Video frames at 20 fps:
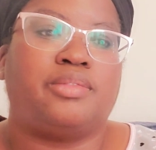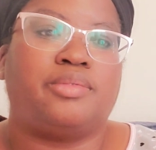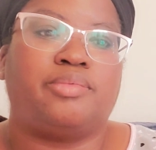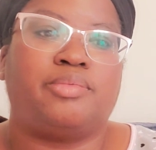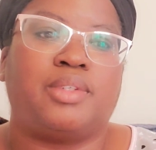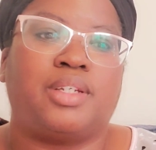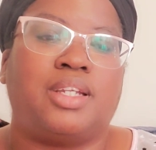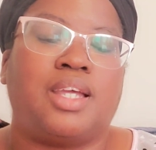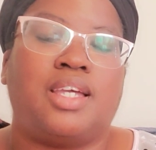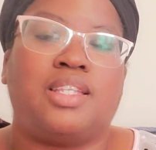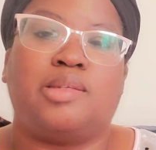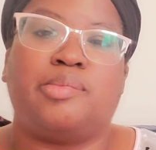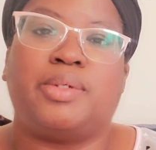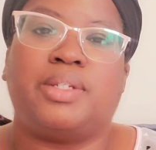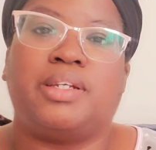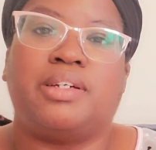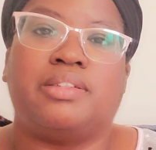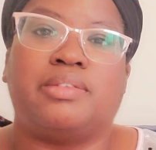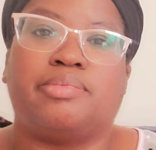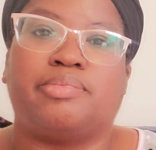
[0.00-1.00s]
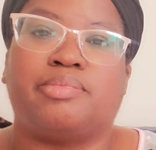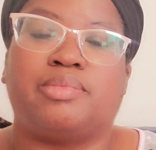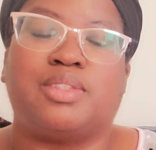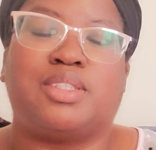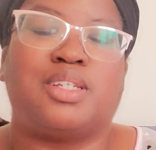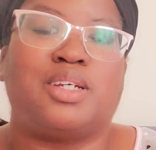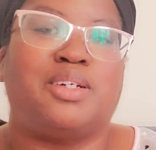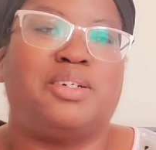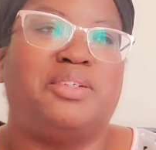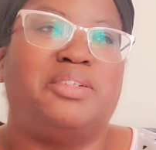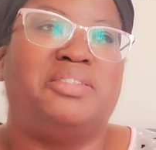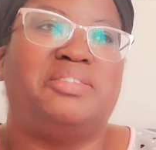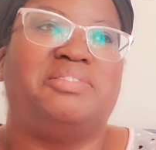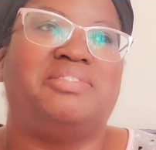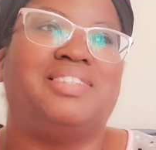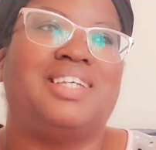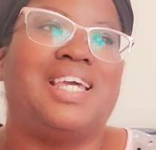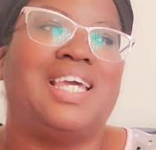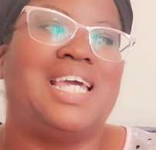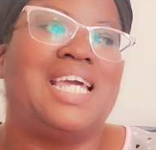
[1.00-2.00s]
it had to be done. So
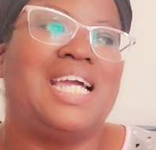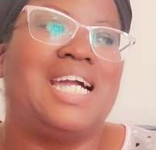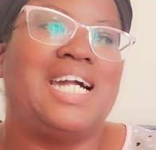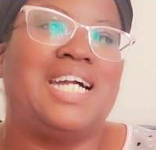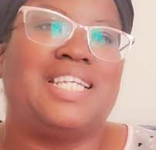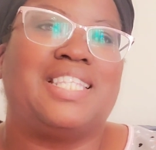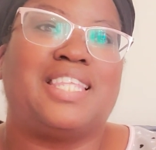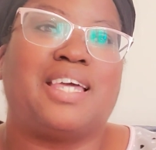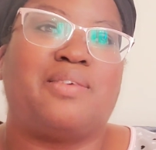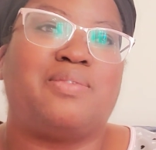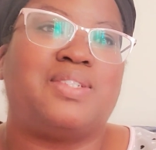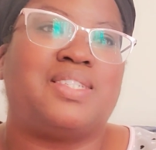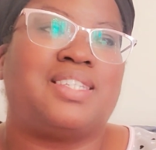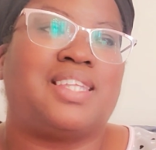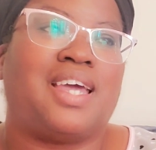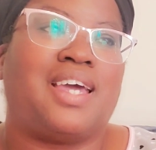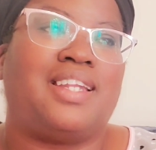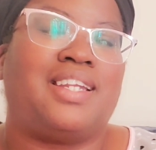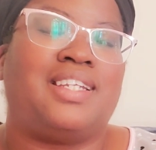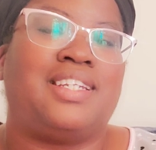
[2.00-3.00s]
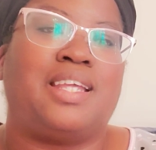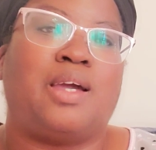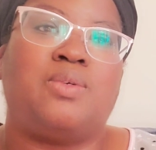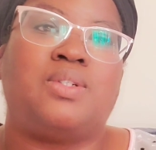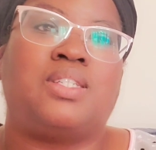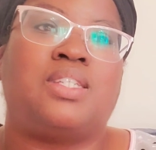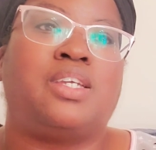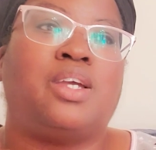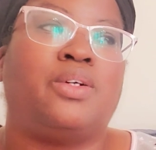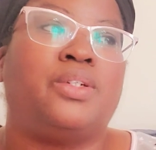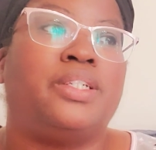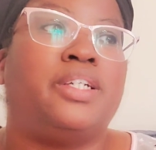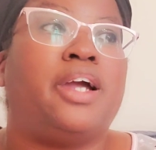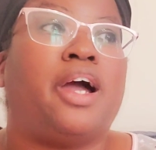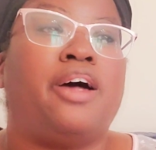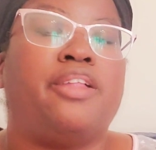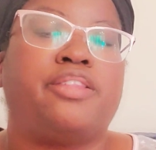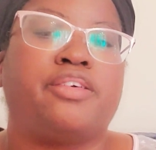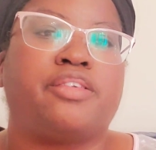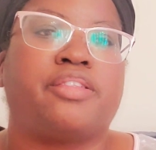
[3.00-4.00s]
that was that. And that was the only
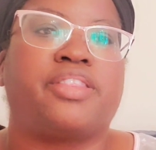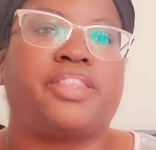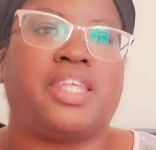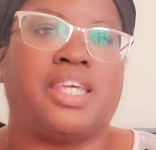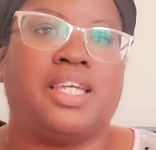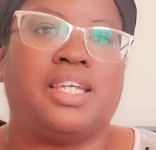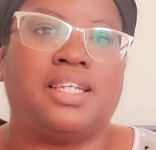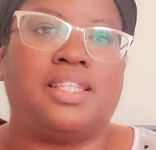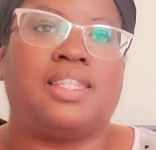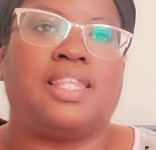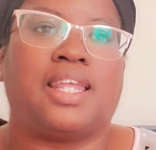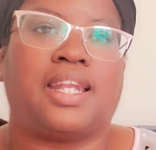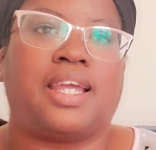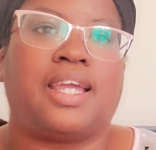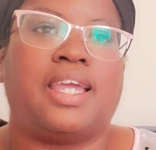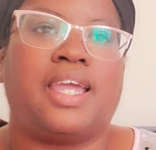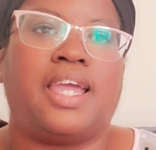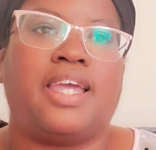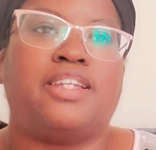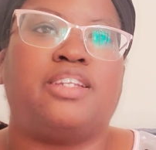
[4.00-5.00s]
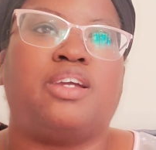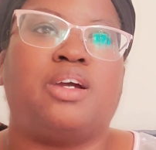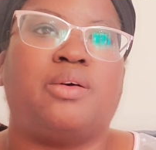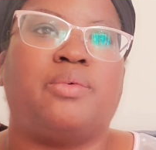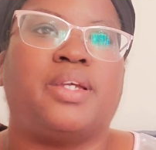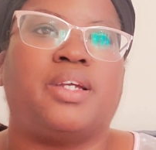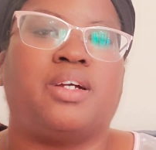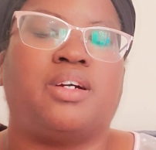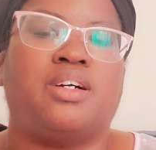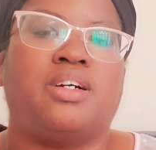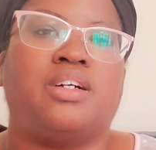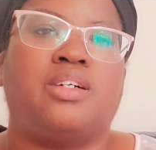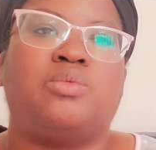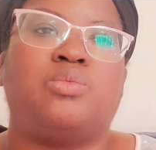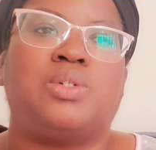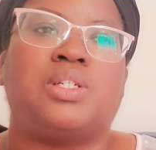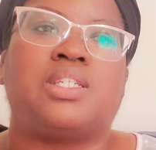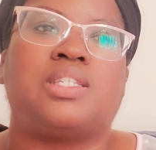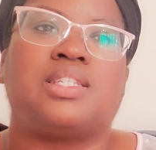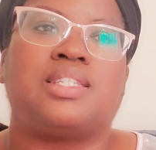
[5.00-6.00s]
other thing that I had going on,
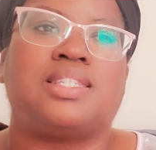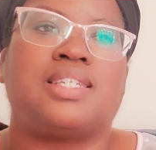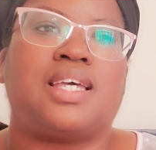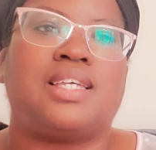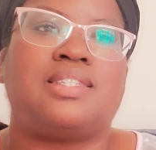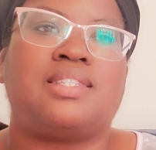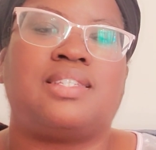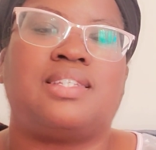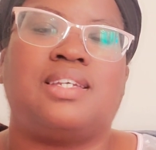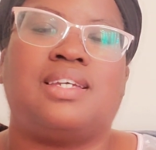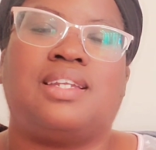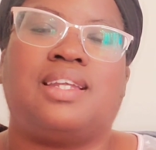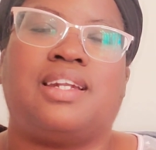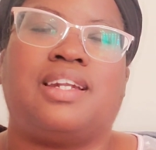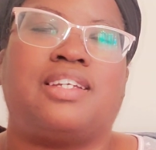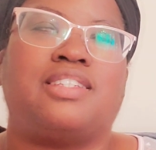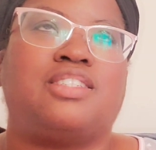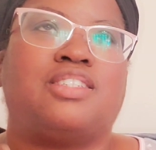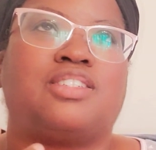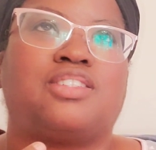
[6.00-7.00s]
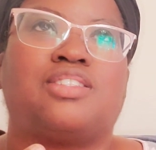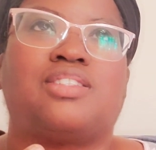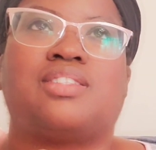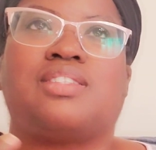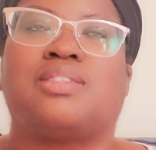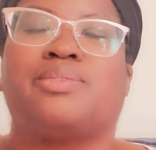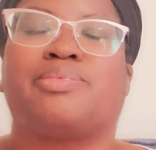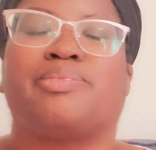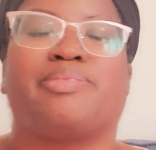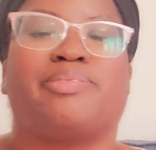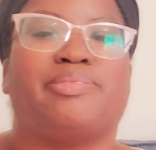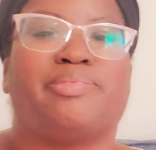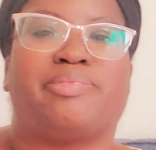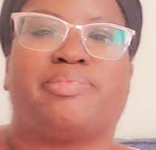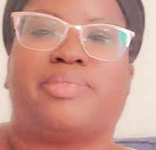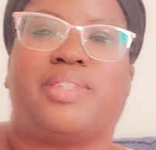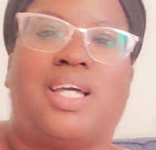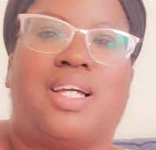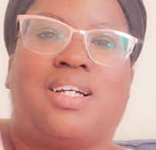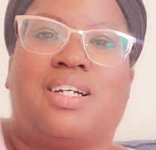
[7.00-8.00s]
was the test knit, and I
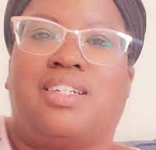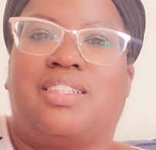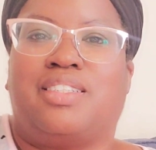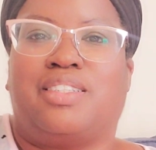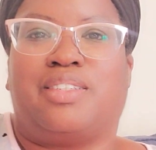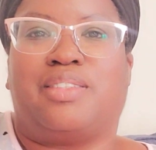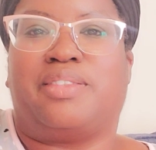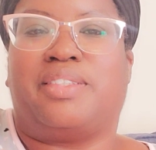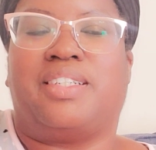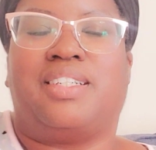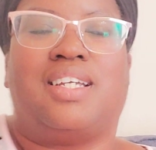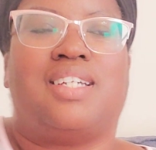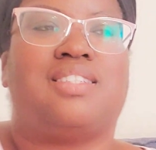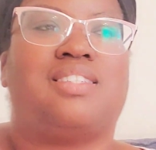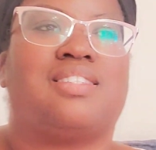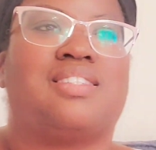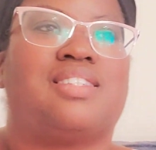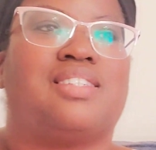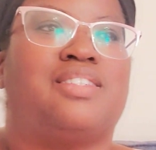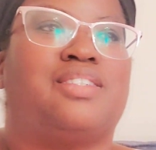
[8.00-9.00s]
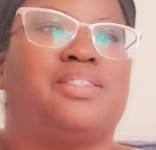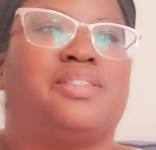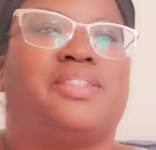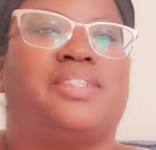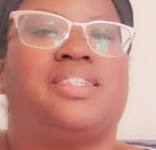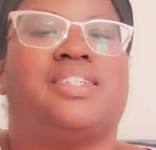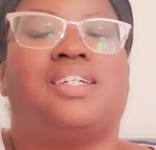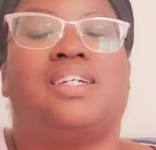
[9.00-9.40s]
couldn't do it. I just couldn't do it.